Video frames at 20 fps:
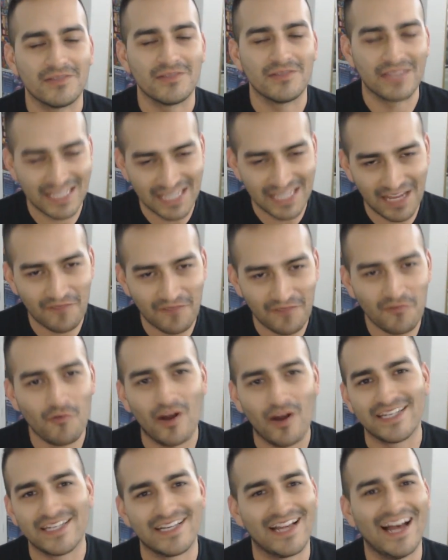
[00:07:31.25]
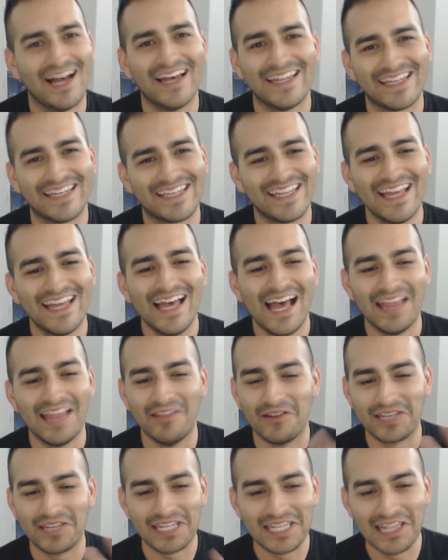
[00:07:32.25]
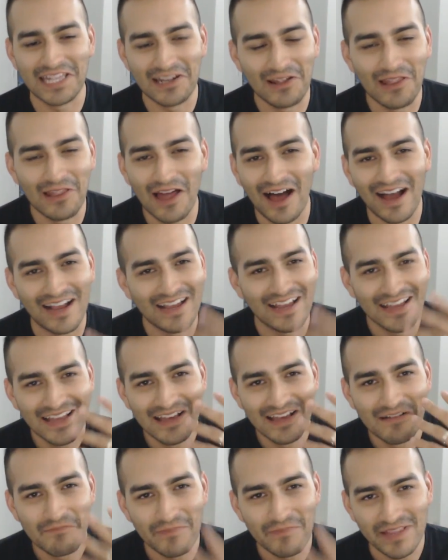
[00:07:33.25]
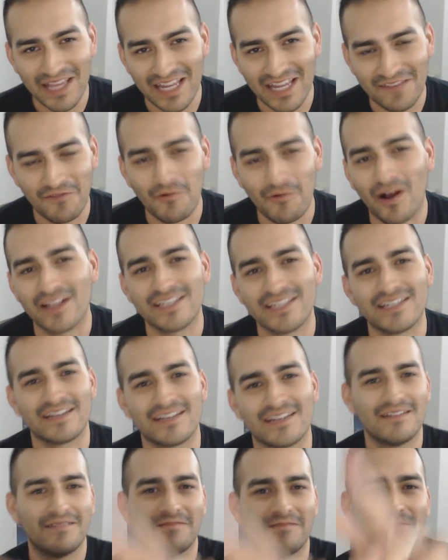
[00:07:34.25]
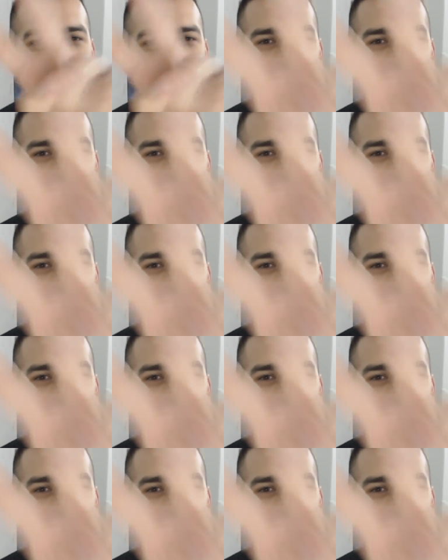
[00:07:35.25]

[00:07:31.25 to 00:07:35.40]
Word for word: So thanks again for watching, guys. I know this is a little long, but thanks for watching.